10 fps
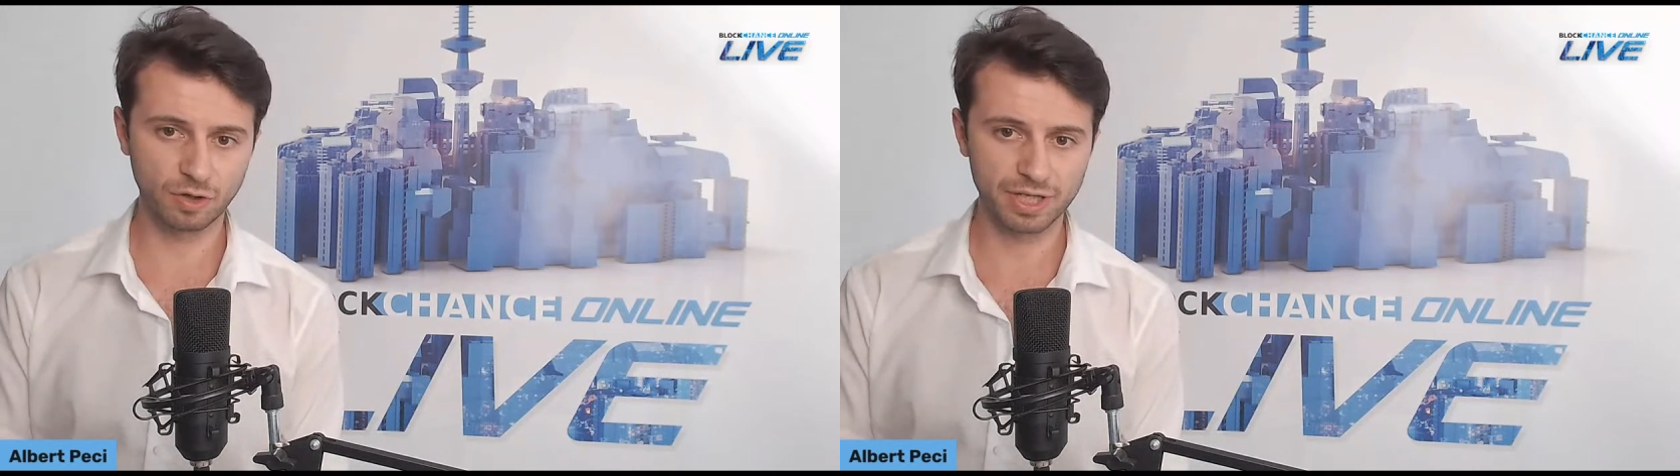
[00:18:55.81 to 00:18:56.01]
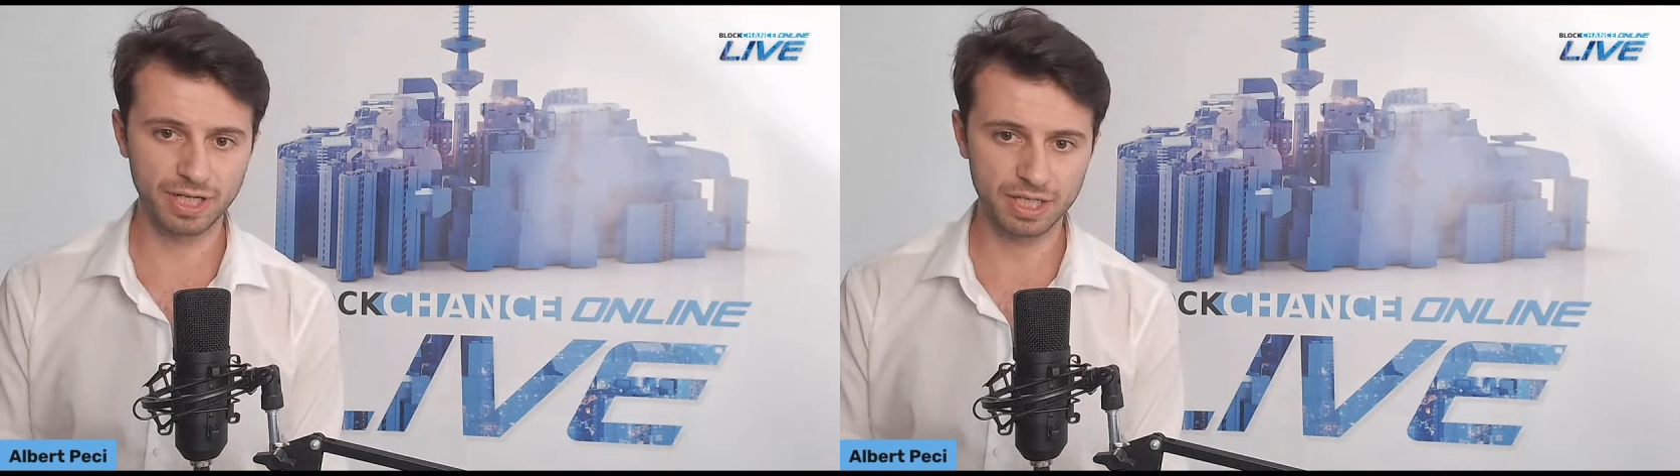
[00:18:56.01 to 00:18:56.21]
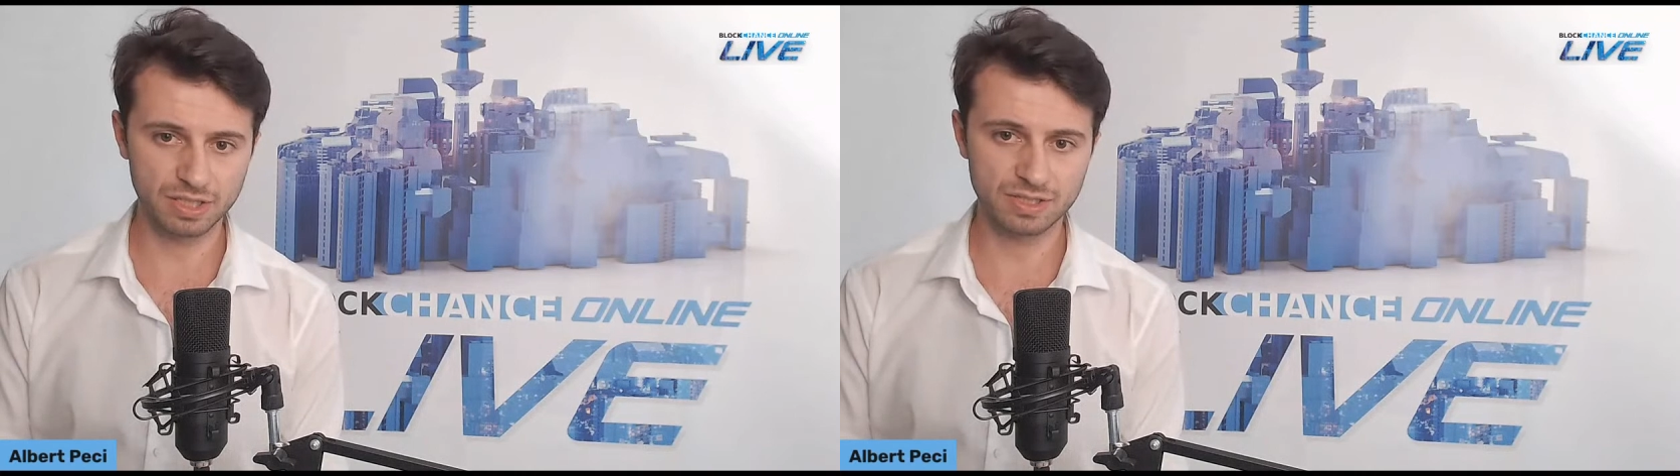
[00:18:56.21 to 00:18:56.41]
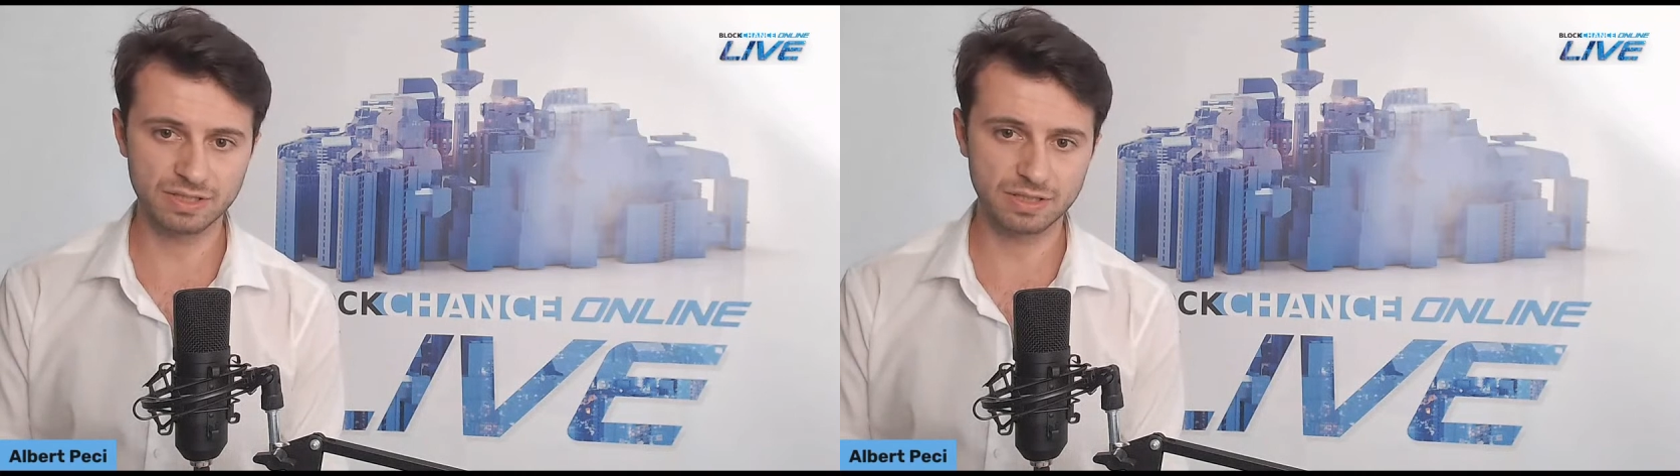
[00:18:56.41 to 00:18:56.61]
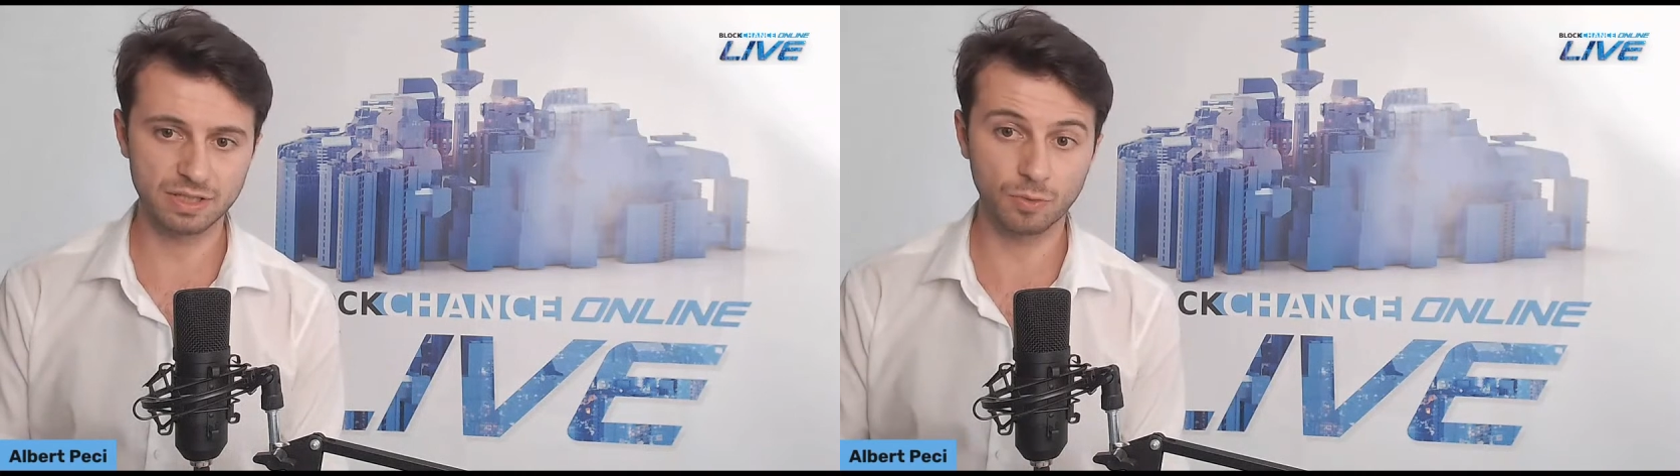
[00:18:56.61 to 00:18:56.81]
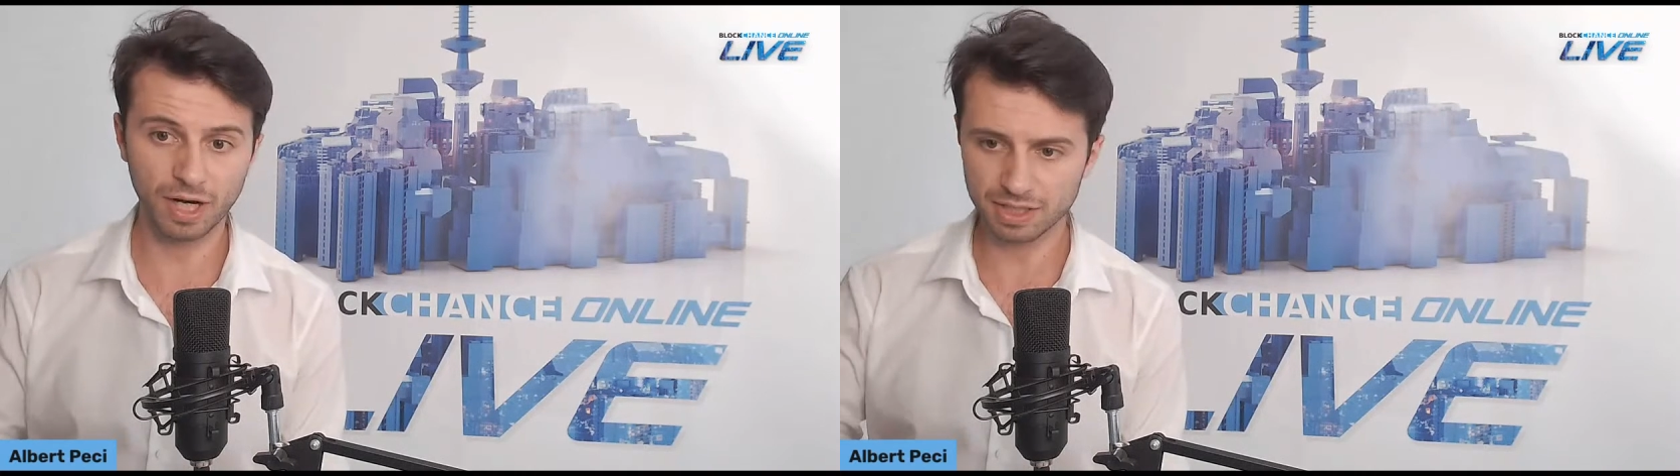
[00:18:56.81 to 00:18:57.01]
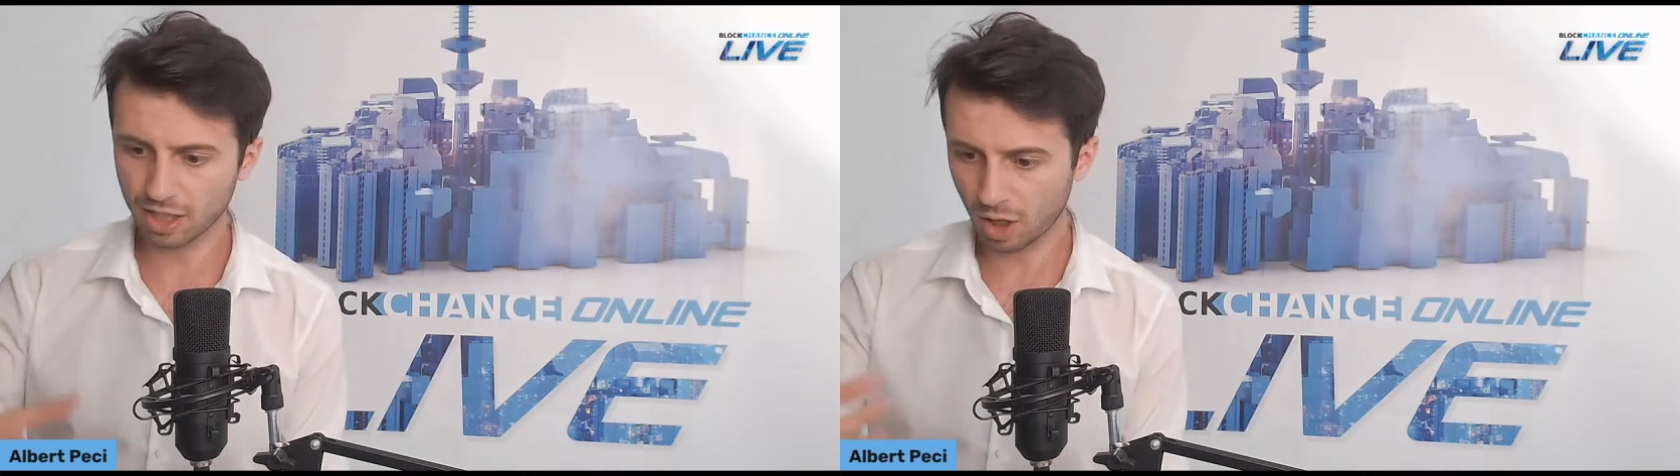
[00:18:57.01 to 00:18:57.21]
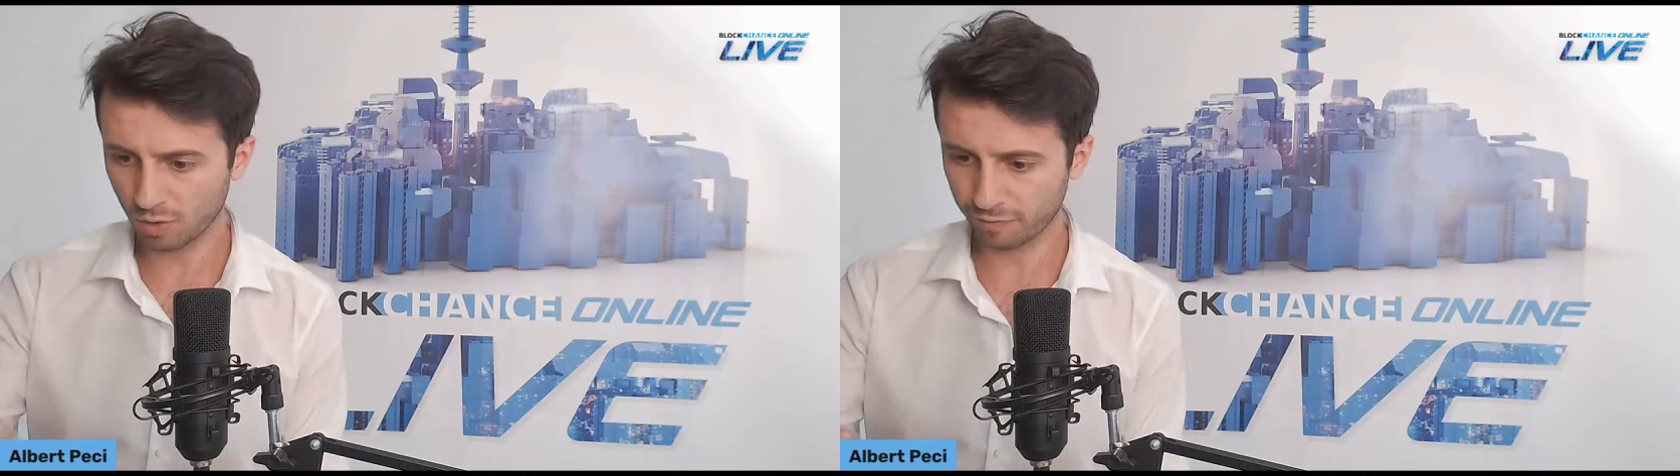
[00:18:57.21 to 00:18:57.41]
okay, it's right
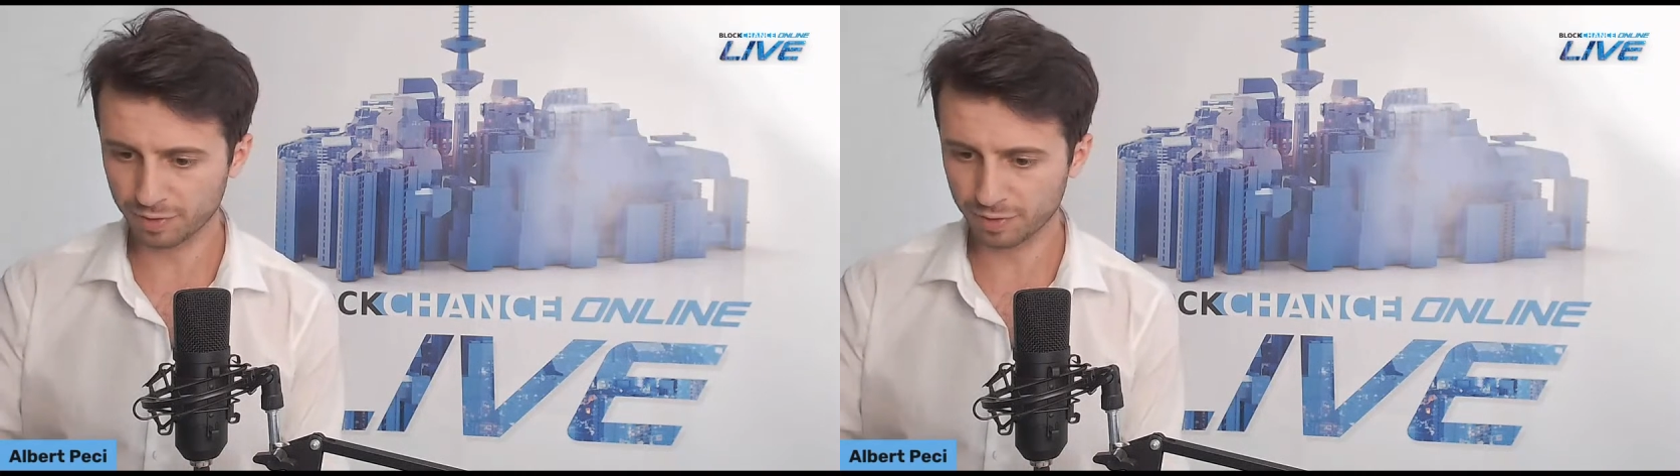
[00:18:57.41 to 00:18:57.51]
now,